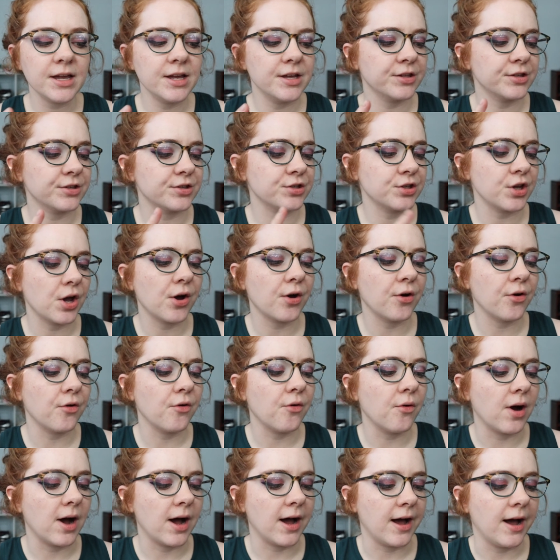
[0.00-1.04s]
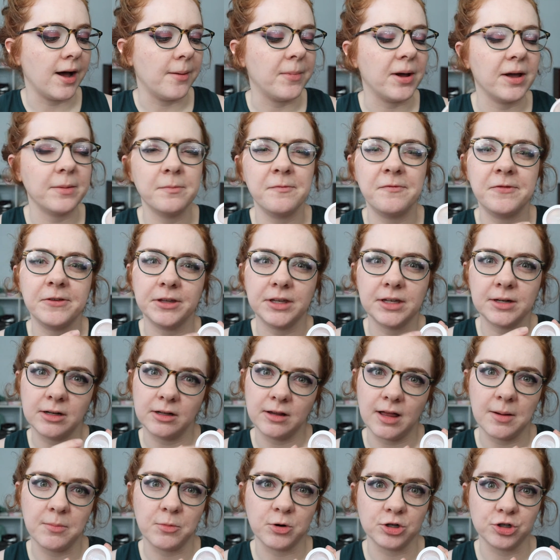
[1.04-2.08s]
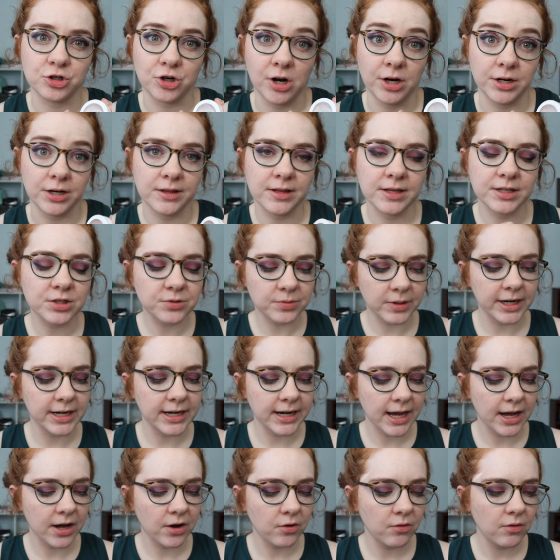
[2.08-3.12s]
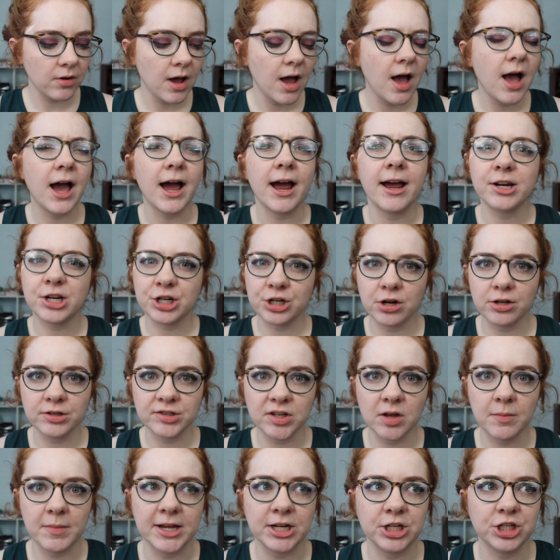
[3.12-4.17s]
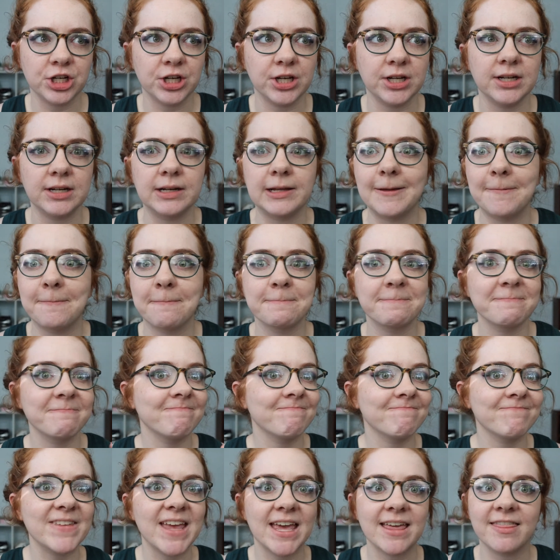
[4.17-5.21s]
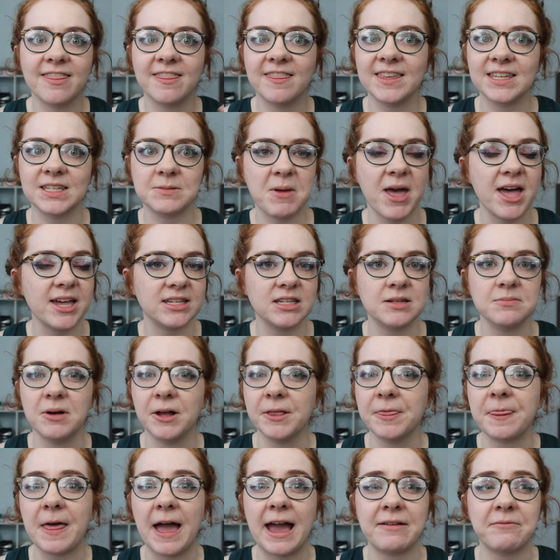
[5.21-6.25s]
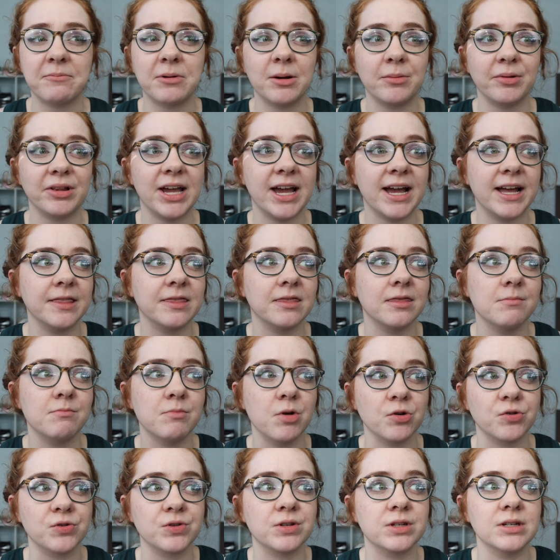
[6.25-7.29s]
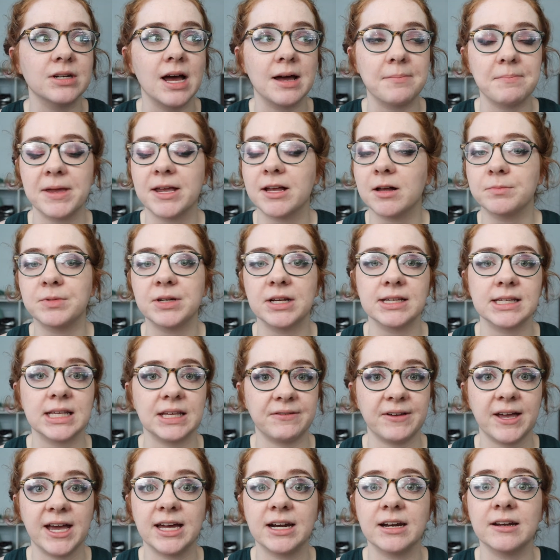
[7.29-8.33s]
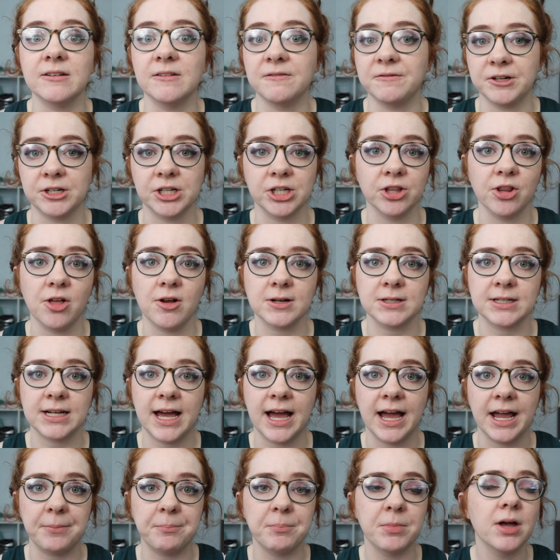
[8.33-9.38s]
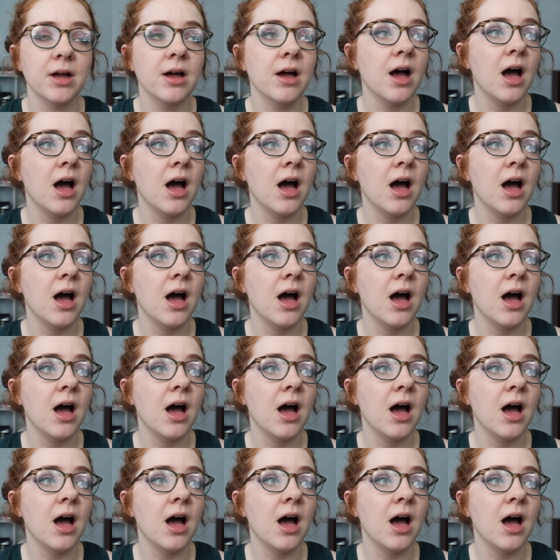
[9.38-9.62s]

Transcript: and so I'm feeling a lot more drawn to this right now. I should also mention this past month I probably had the most non-makeup days I've had in a very long time.